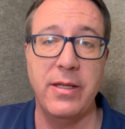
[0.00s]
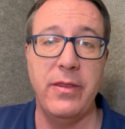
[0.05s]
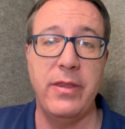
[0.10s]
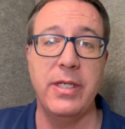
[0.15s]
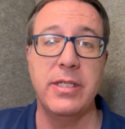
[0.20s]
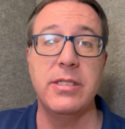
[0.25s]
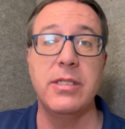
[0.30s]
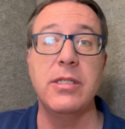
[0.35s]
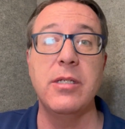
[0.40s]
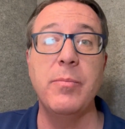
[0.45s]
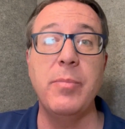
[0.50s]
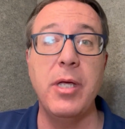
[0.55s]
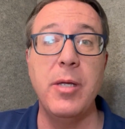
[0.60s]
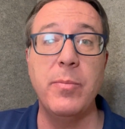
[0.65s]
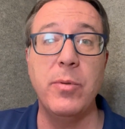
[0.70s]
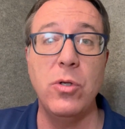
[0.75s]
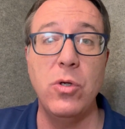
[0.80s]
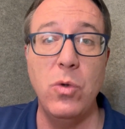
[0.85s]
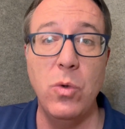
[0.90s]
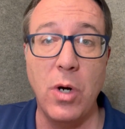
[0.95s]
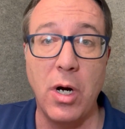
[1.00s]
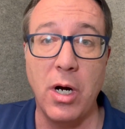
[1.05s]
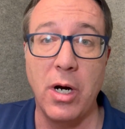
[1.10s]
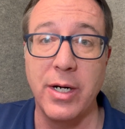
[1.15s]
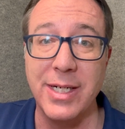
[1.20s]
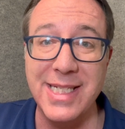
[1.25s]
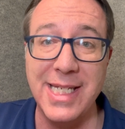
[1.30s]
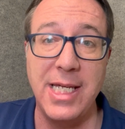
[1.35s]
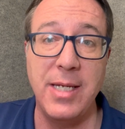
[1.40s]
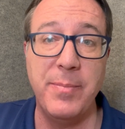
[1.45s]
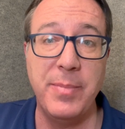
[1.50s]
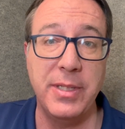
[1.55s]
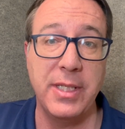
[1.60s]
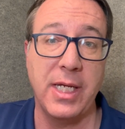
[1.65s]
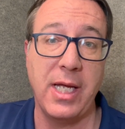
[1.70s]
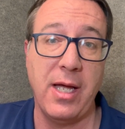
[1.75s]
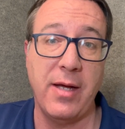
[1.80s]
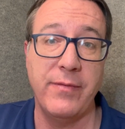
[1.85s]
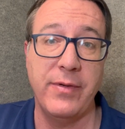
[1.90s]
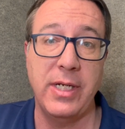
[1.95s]
This is the people who aren't keeping the
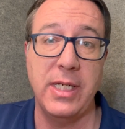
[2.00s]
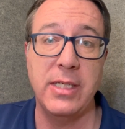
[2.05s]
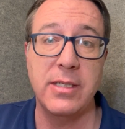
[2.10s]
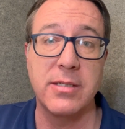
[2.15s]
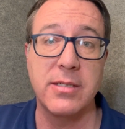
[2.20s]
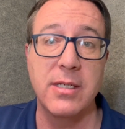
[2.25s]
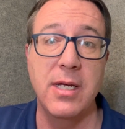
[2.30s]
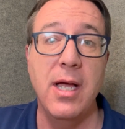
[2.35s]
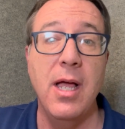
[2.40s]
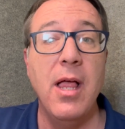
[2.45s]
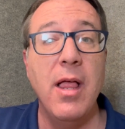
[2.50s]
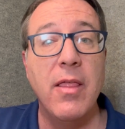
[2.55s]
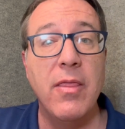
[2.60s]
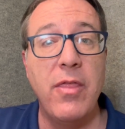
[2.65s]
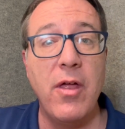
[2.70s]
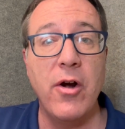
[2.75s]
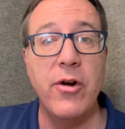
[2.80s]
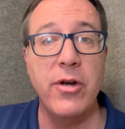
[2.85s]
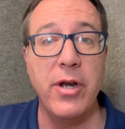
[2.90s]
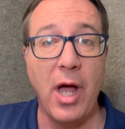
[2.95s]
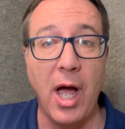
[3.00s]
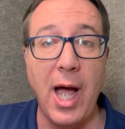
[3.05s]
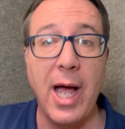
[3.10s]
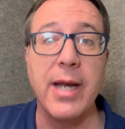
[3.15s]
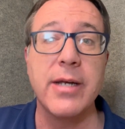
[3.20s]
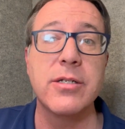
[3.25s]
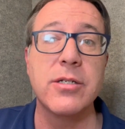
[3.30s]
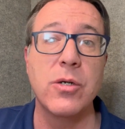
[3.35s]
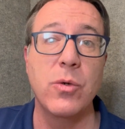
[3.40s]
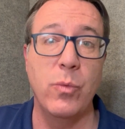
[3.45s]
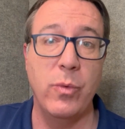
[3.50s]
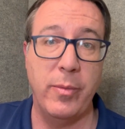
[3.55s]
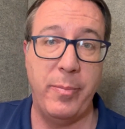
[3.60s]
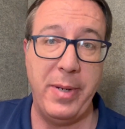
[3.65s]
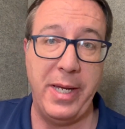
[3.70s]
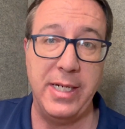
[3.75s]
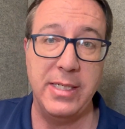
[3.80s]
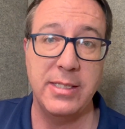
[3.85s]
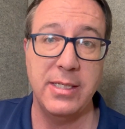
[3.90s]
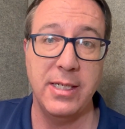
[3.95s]
covenants. They're not
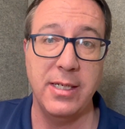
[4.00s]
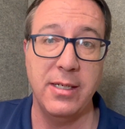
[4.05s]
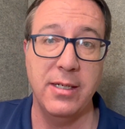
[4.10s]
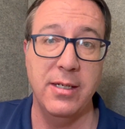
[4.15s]
repenting